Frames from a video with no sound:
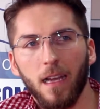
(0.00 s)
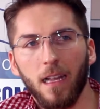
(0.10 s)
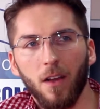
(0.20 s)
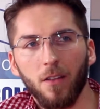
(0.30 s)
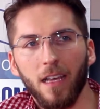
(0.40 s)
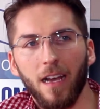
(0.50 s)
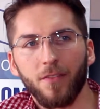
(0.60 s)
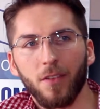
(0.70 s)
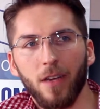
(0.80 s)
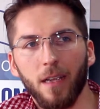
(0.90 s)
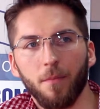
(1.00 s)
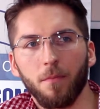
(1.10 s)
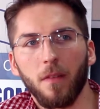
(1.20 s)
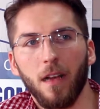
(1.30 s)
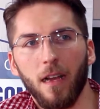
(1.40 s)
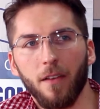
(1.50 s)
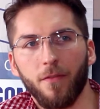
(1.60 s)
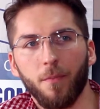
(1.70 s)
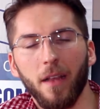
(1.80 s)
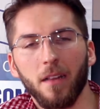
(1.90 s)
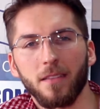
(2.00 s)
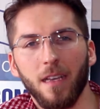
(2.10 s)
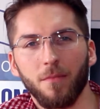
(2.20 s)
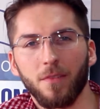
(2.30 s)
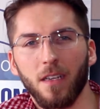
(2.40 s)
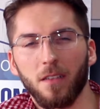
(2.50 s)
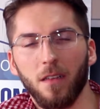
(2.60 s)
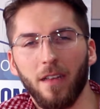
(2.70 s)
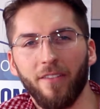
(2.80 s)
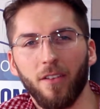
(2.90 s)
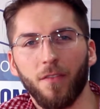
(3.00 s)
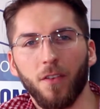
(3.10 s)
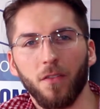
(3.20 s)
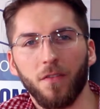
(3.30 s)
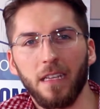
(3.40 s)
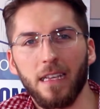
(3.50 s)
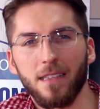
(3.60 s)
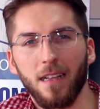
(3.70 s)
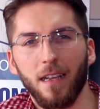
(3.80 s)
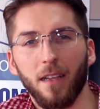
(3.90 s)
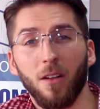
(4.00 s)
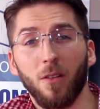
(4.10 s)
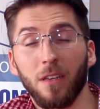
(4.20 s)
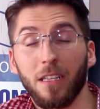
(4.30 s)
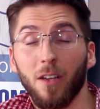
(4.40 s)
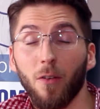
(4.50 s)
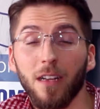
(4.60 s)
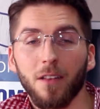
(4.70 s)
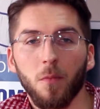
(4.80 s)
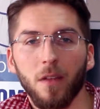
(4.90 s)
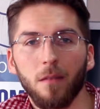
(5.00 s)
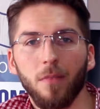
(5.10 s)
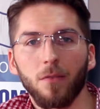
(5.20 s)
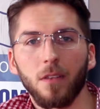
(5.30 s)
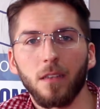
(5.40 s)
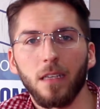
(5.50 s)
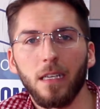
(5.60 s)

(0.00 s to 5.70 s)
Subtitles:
And only after I've built some certain level of confidence that I already know a little bit about it,